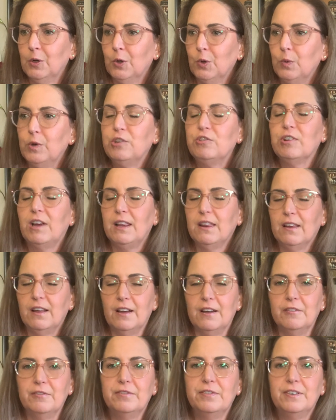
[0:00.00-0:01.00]
which I
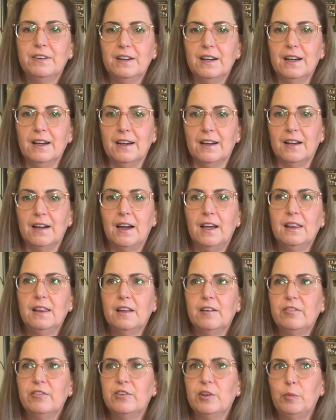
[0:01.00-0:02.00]
love. I
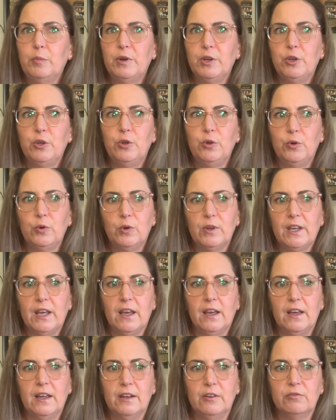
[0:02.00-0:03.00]
love someone who
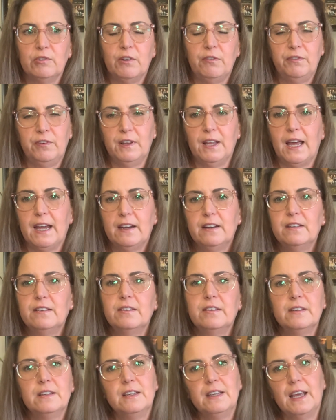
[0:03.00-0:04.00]
can
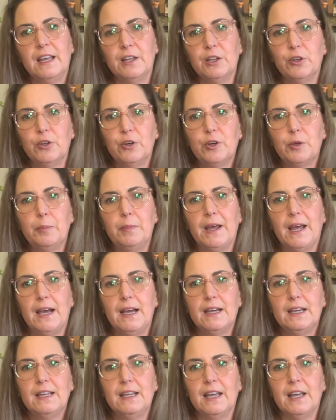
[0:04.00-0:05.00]
reflect and look
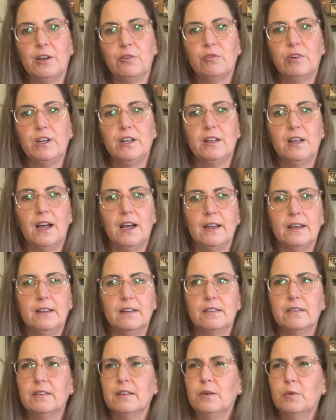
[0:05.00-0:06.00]
back and
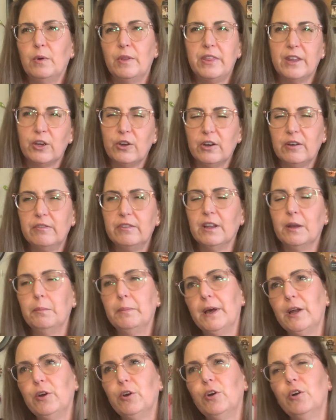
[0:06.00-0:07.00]
realize what they could have done
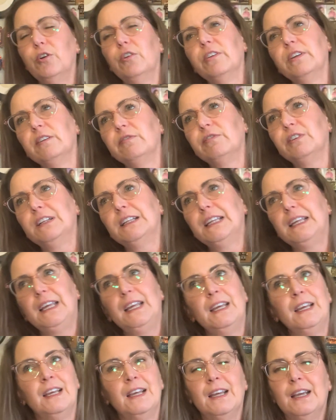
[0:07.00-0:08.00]
better or
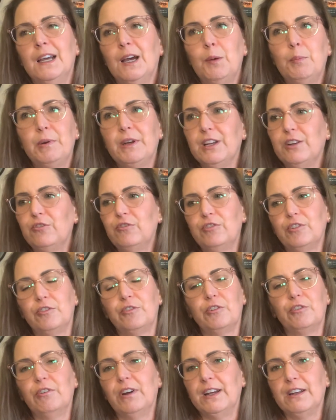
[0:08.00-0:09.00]
differently, but it's just
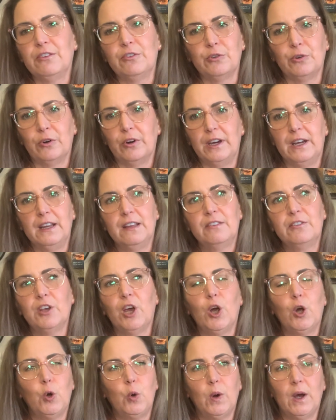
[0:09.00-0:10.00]
a great story.
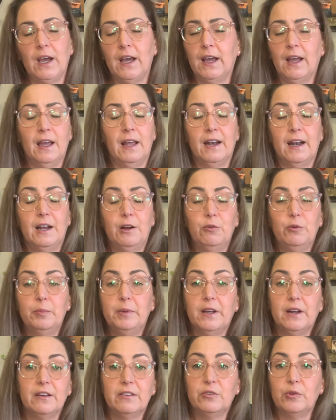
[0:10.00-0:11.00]
So, and I will
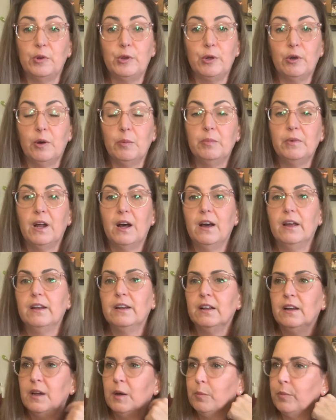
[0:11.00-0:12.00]
be honest with you, I'm not
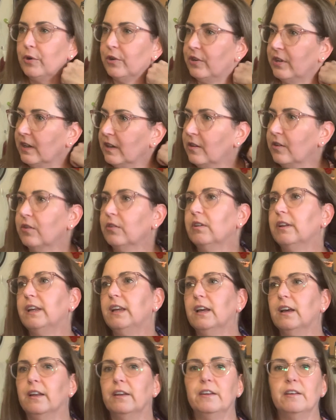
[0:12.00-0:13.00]

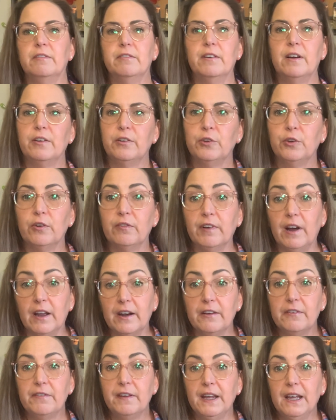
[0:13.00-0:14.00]
particularly a
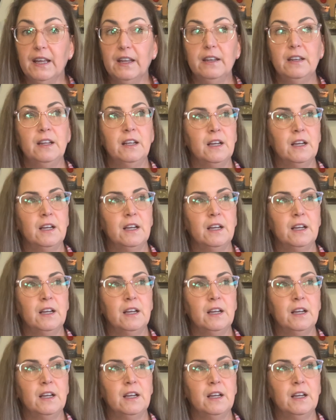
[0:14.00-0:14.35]
Nirvana fan,